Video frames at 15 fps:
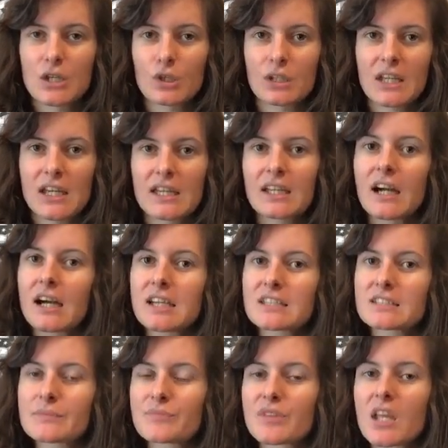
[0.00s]
Okay
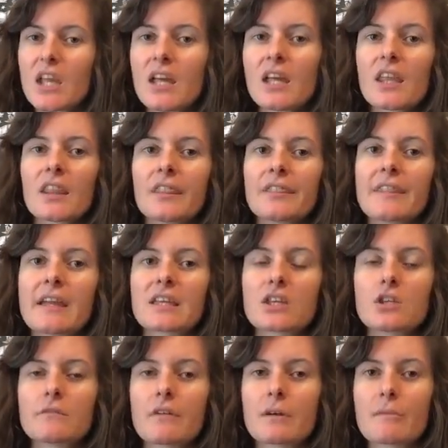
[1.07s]
guys,
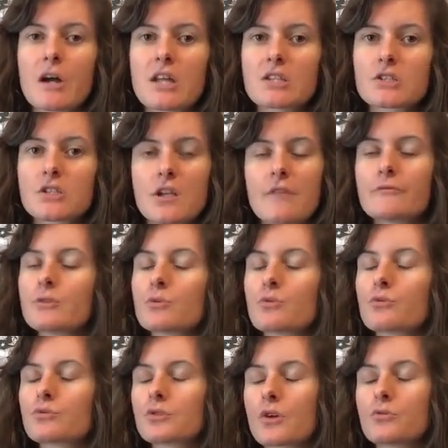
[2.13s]
thank you very much, love you
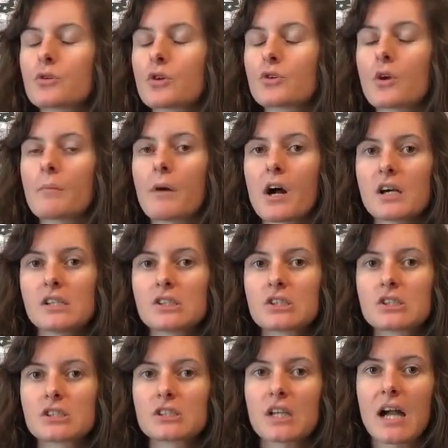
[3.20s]
all so
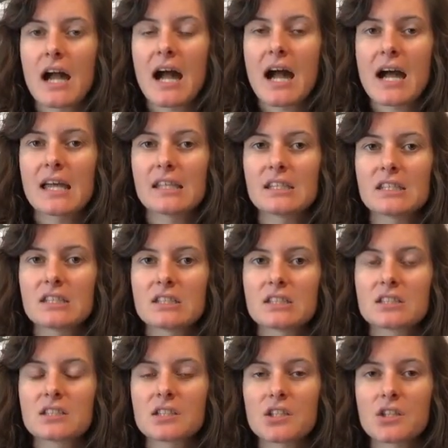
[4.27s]
much,
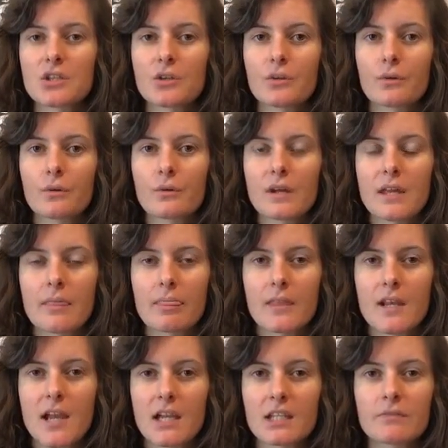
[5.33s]
and see you in
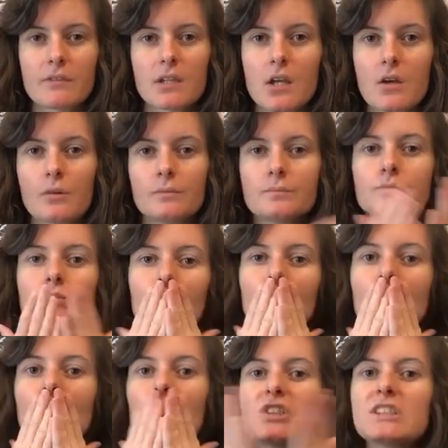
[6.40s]
the next video.
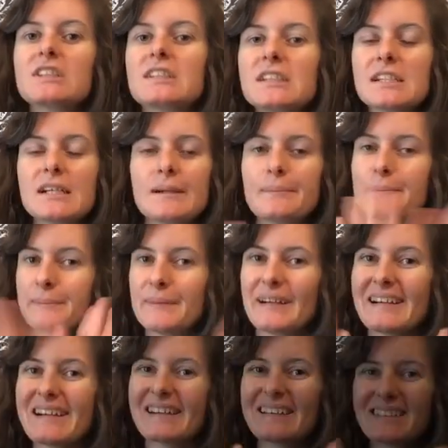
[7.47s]

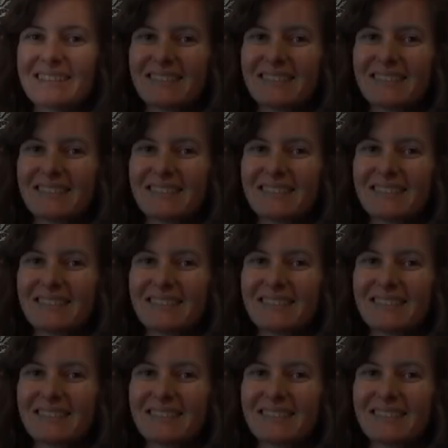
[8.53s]
Bye.